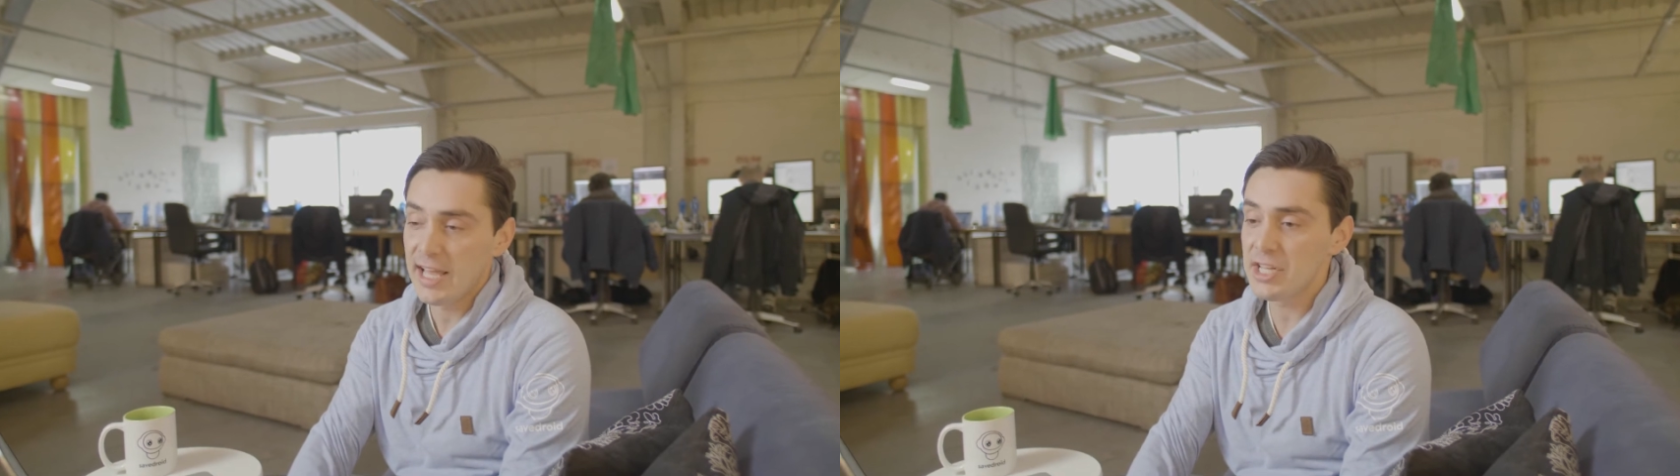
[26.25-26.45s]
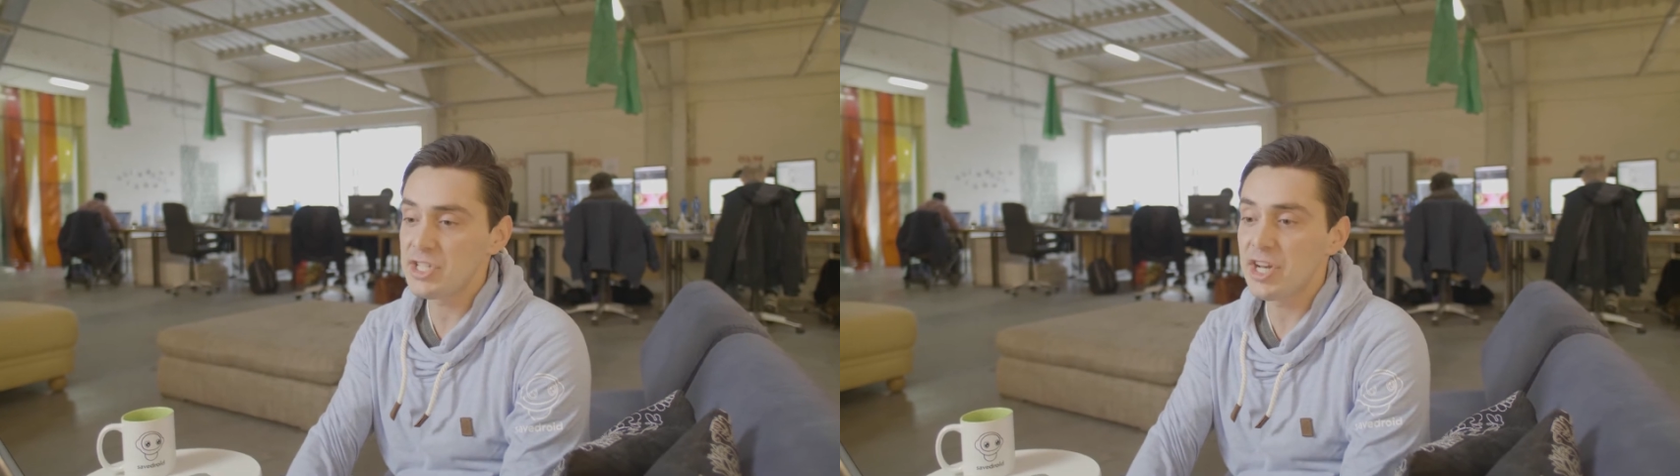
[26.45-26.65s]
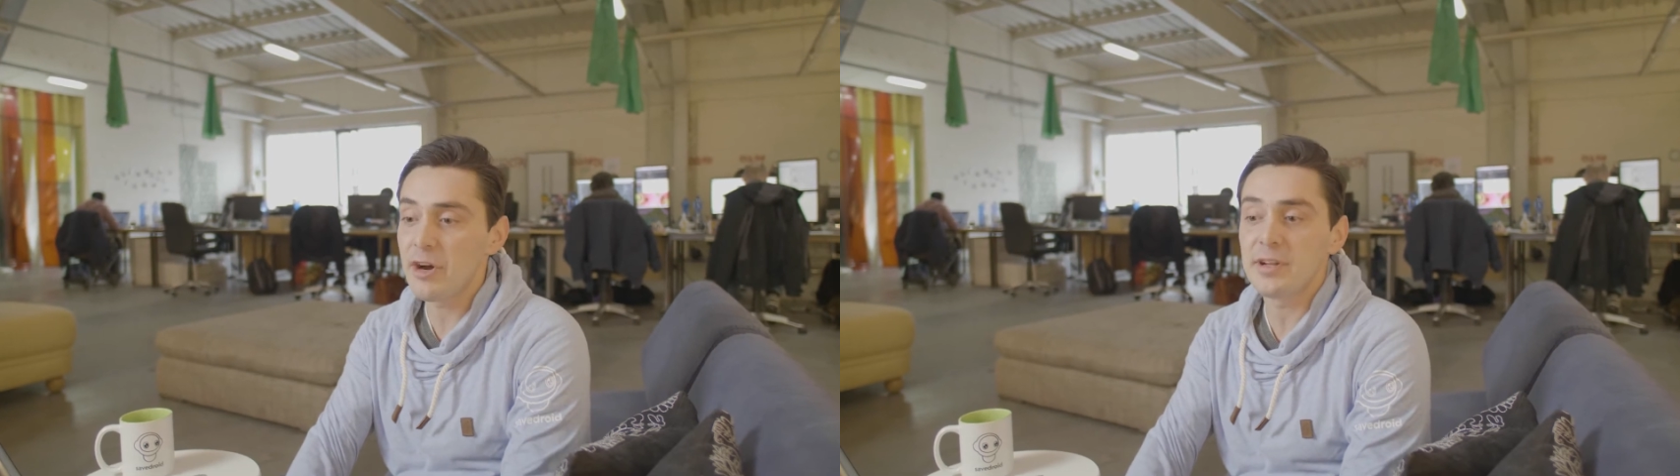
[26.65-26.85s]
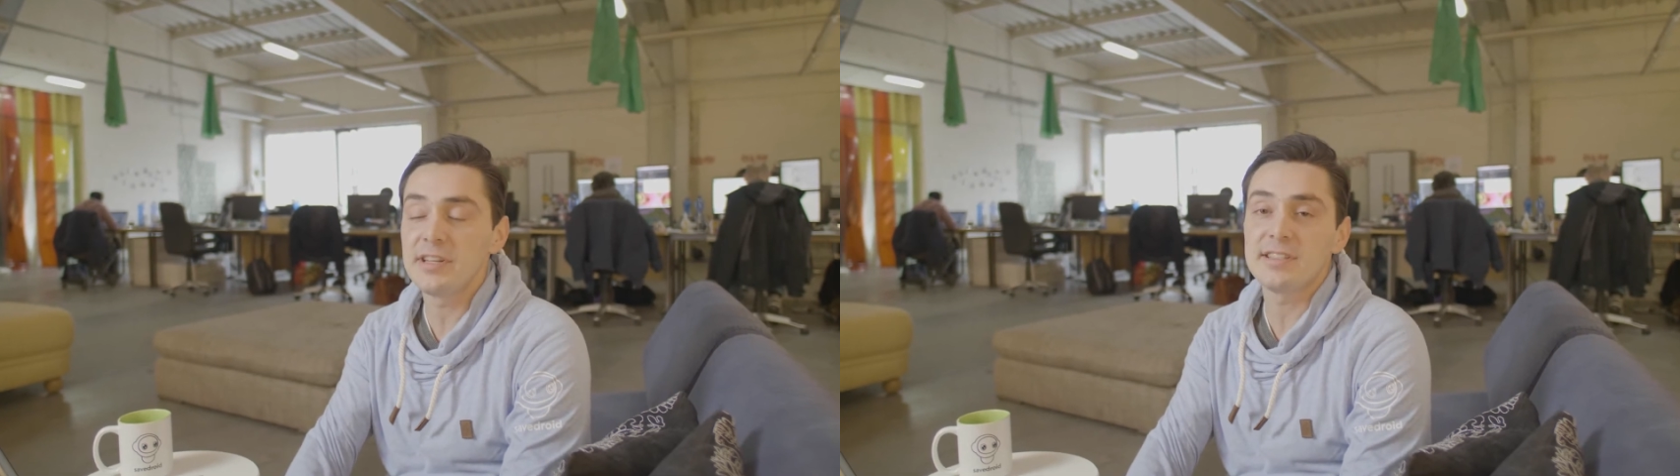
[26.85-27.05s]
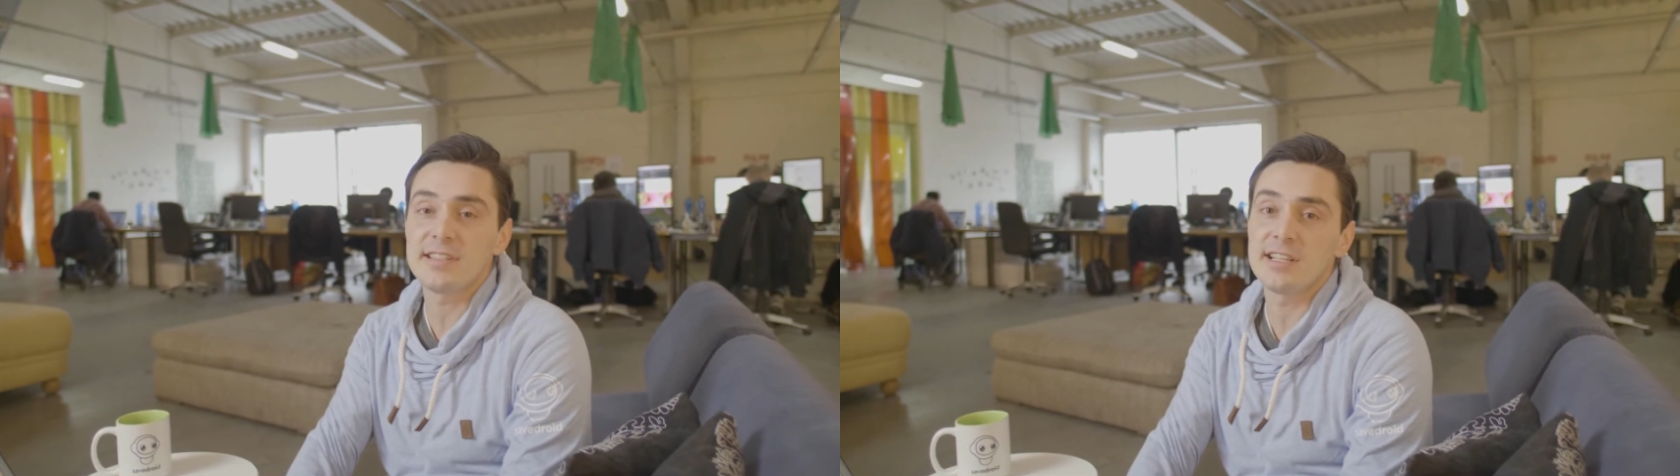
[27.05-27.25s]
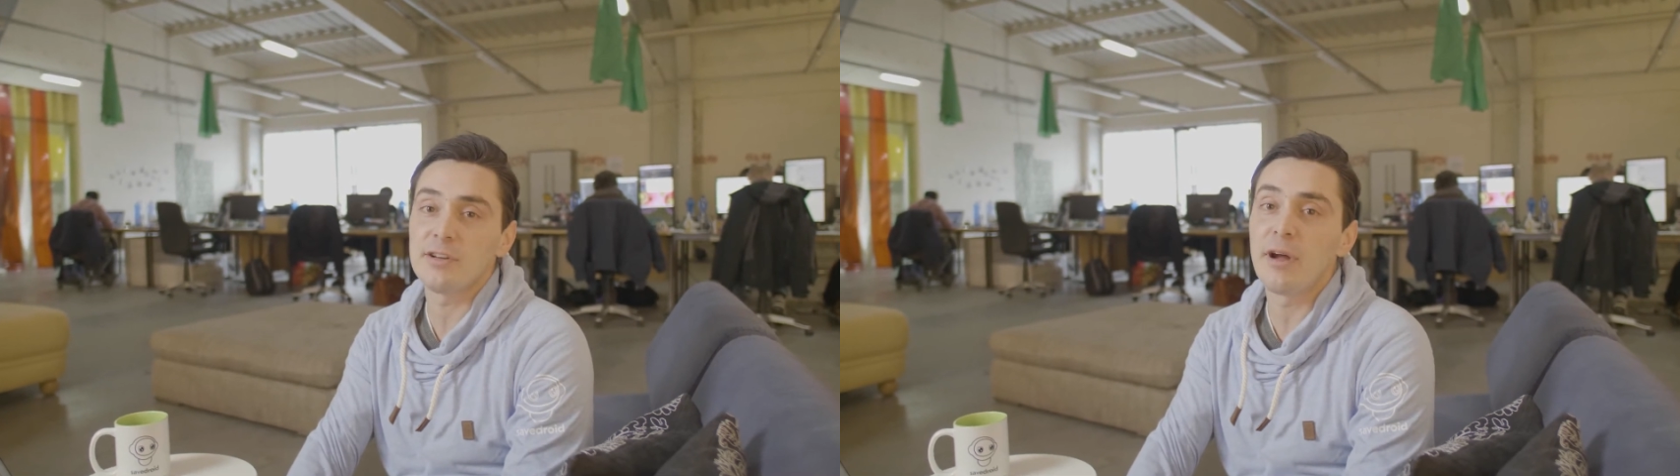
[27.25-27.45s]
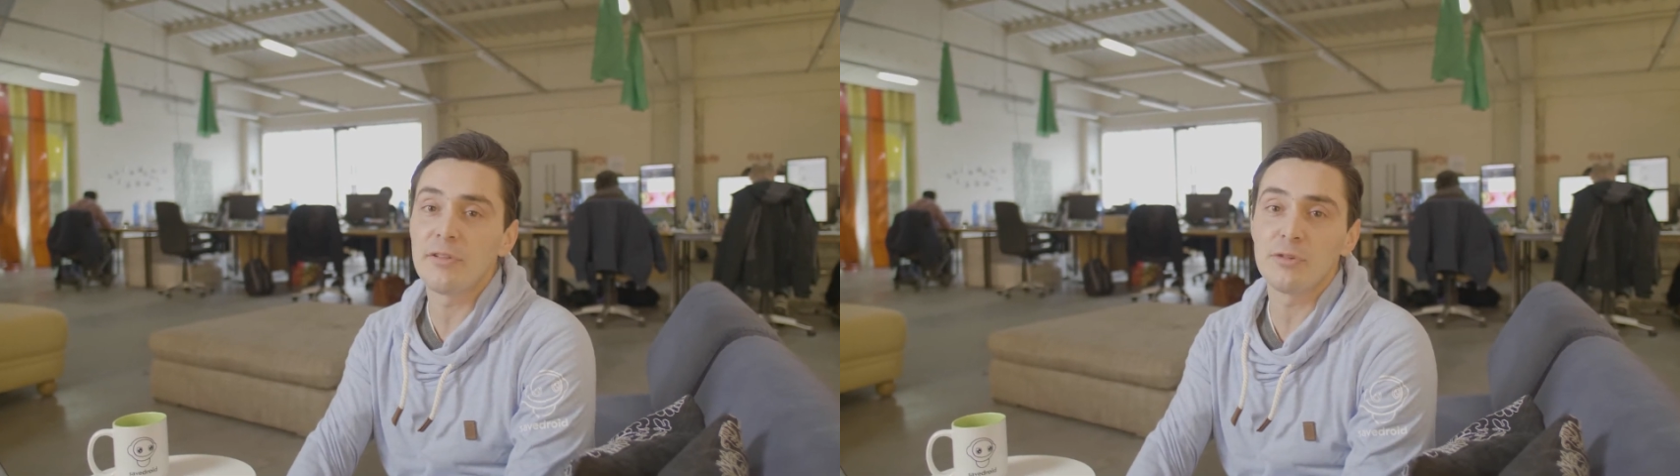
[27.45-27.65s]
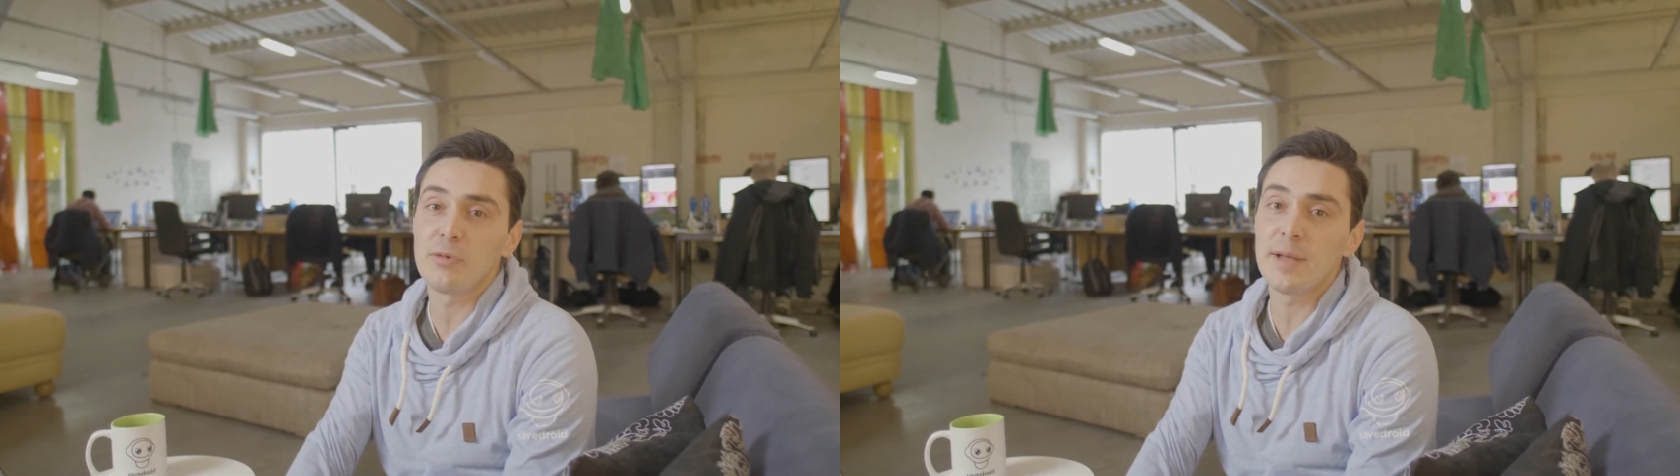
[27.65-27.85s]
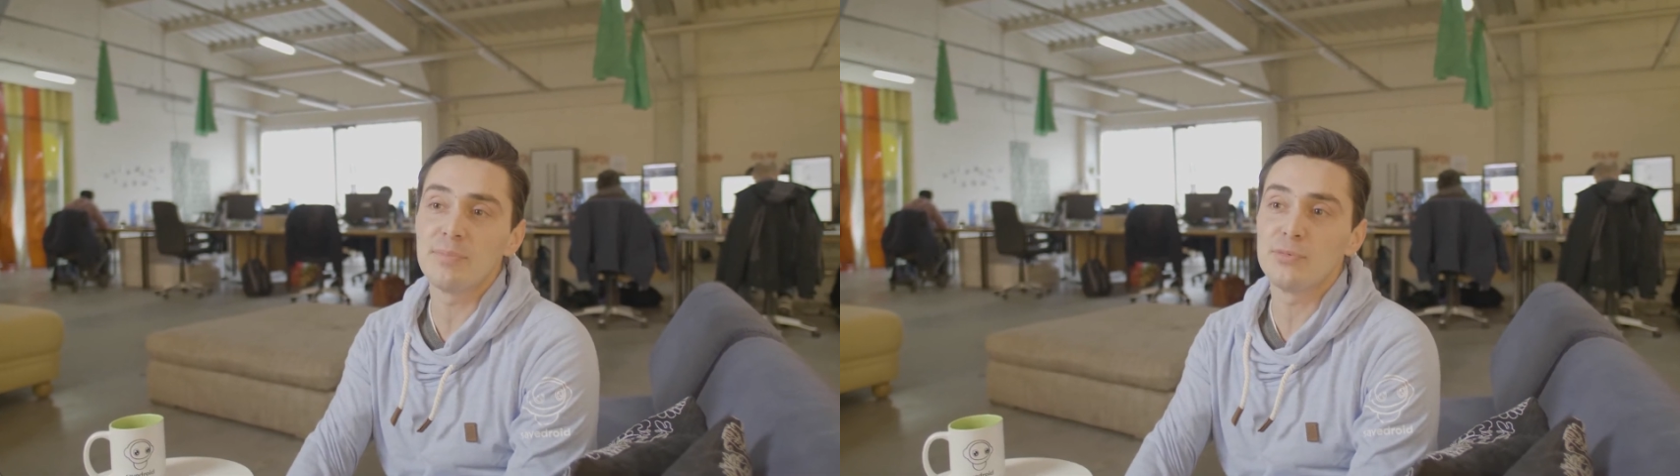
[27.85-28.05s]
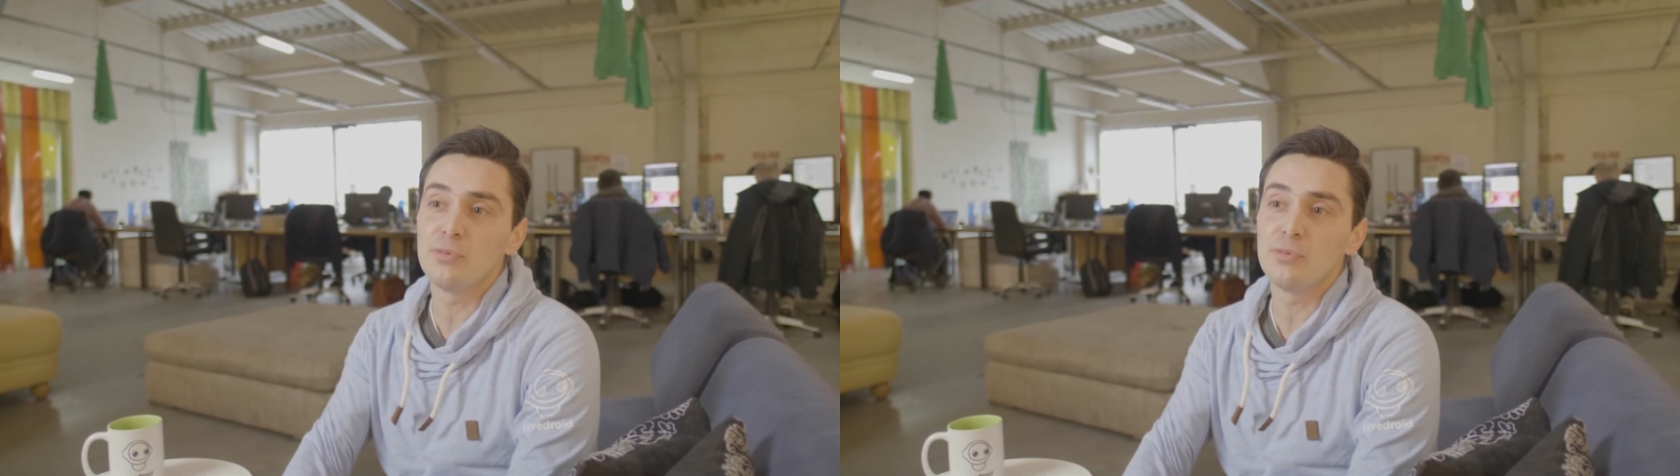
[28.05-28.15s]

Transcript: and share it around the web